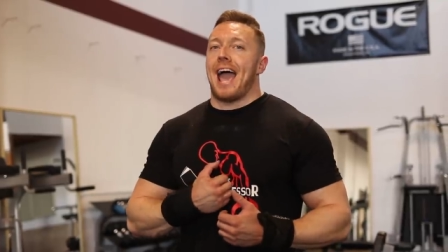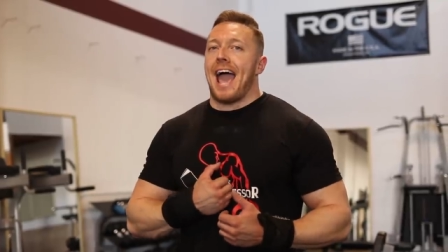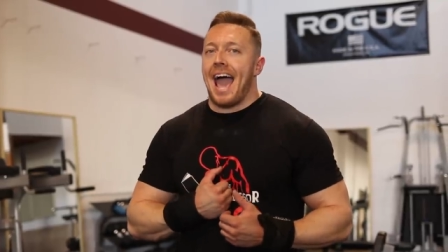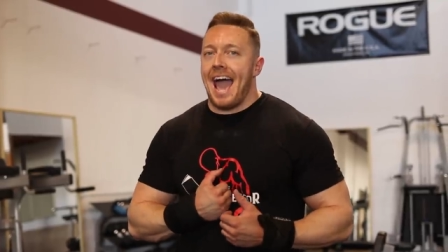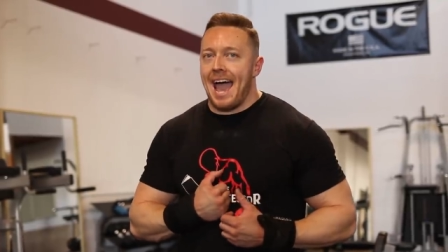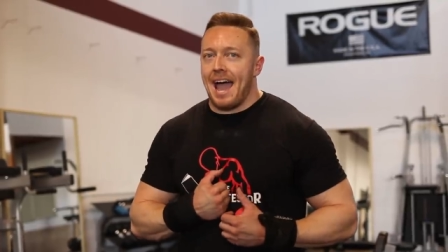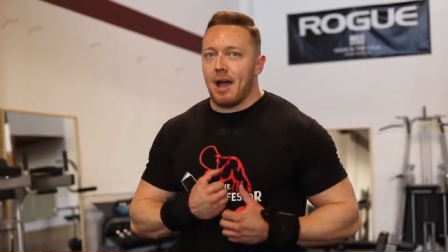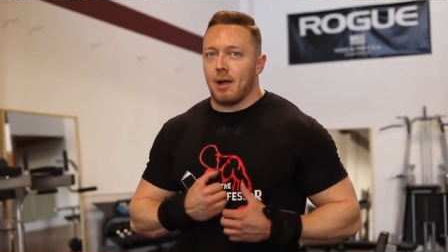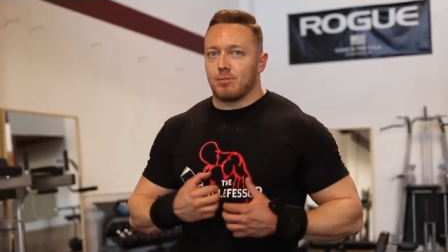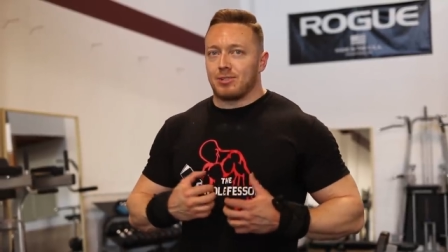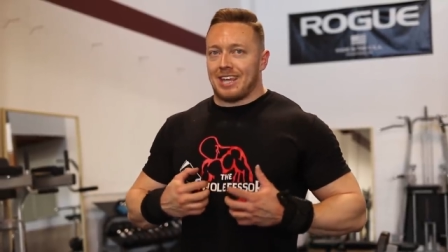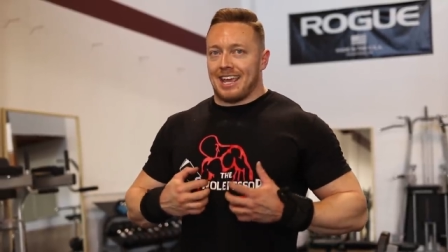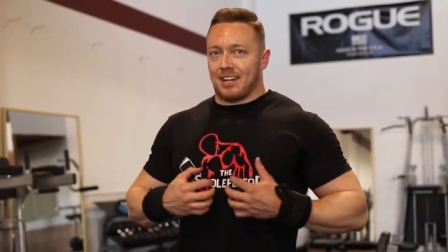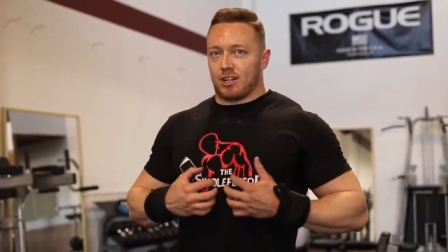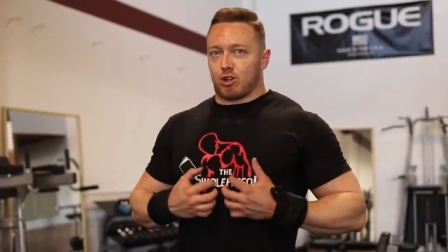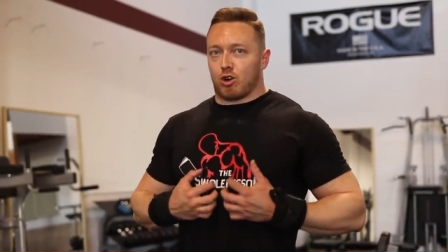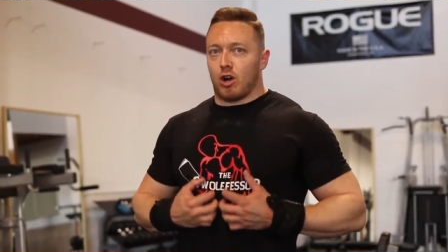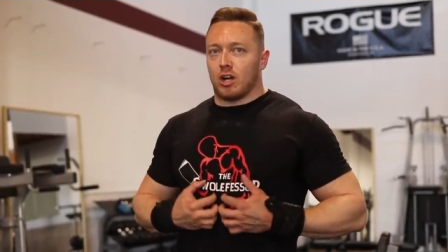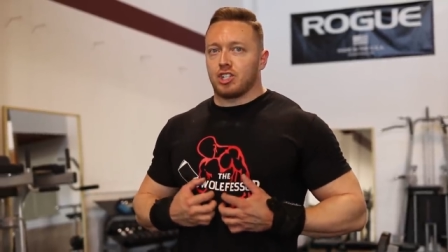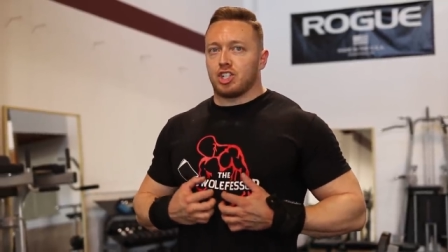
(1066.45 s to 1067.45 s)
abs and
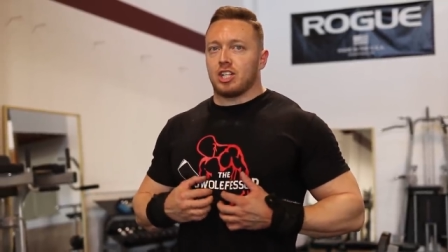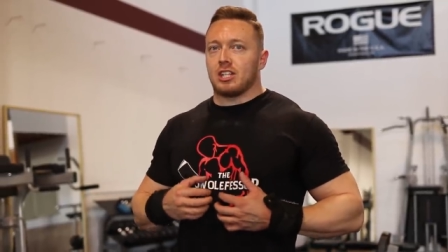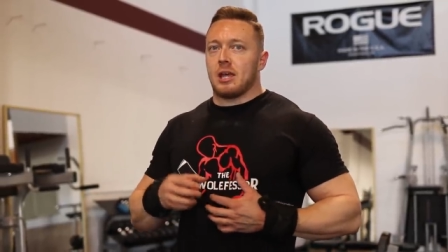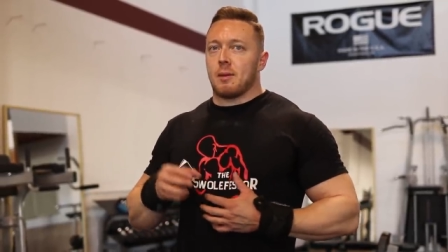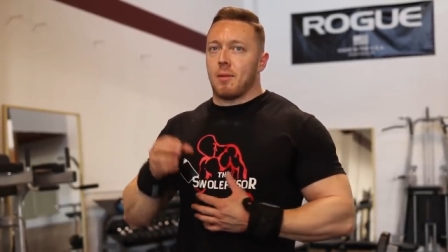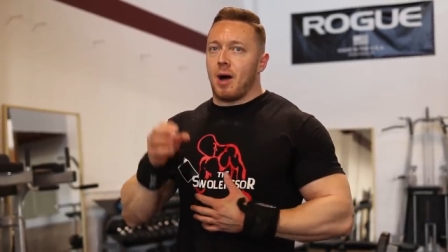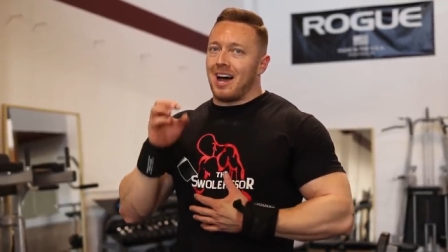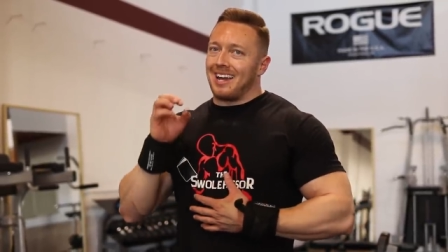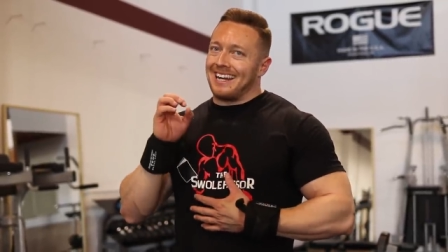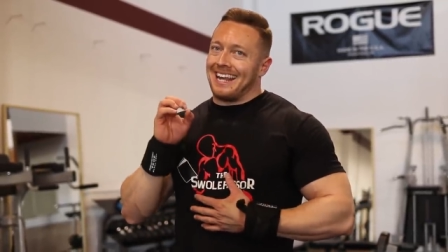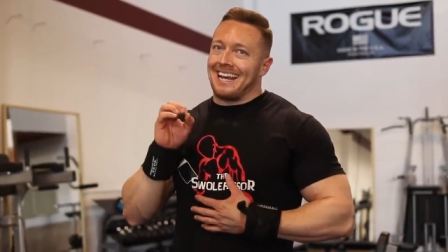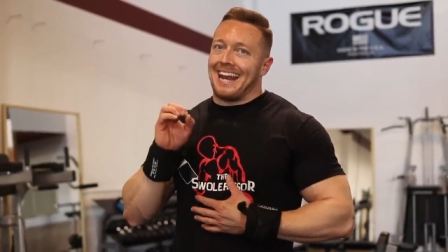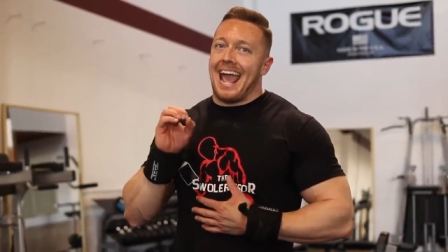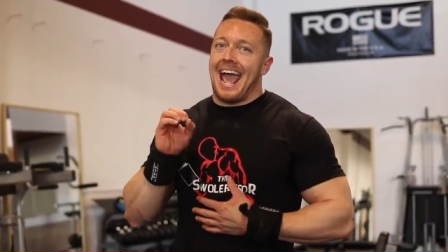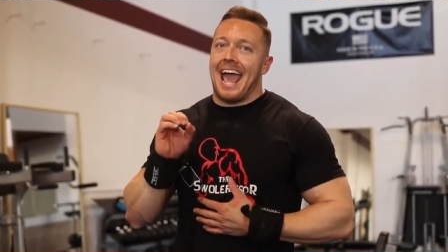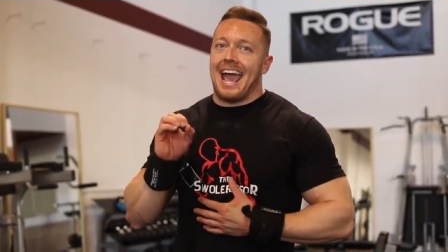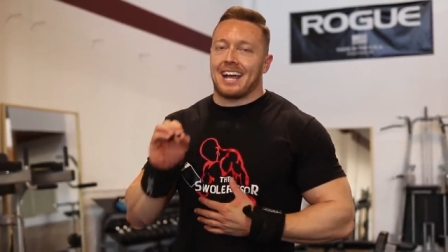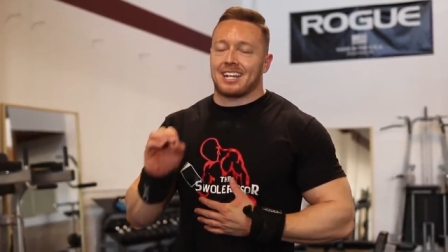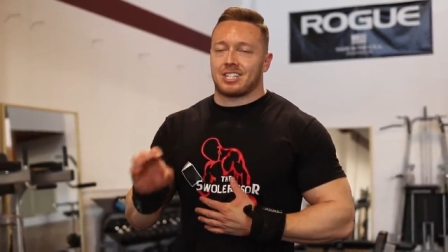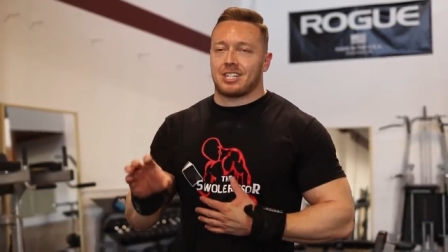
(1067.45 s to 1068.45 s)
crunching them on and
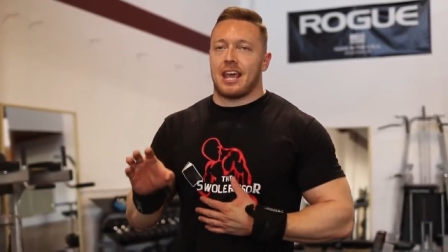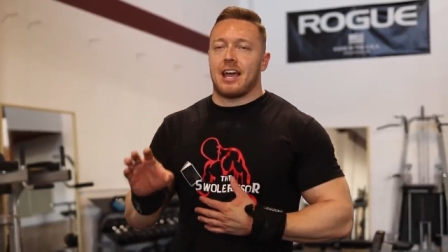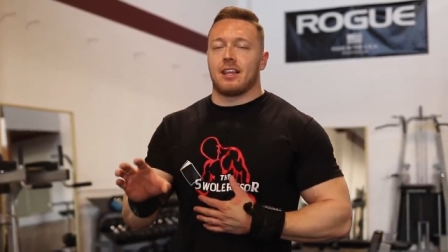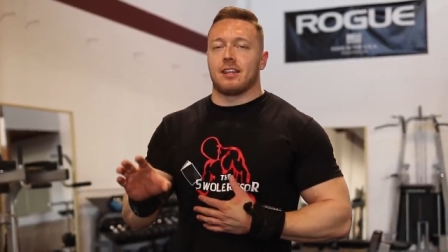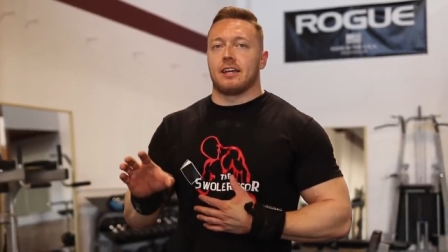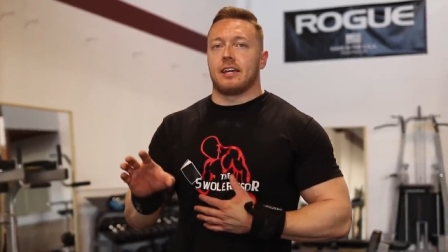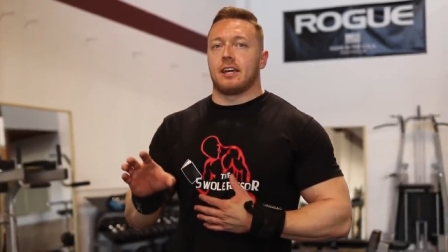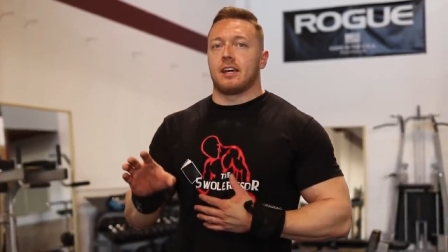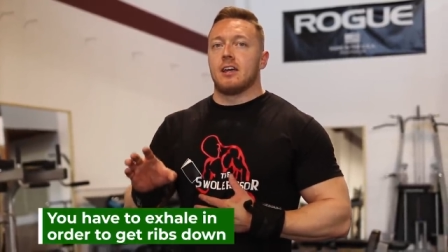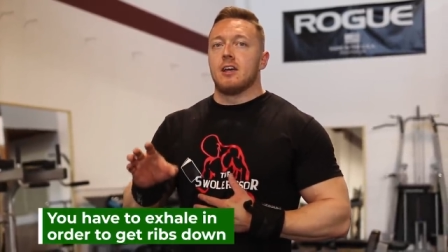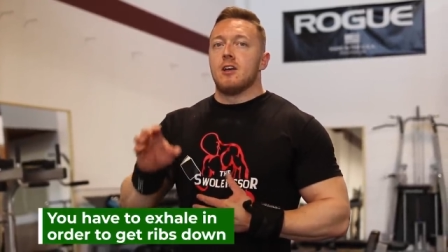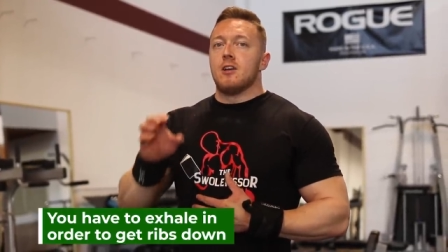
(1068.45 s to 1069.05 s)
exhaling.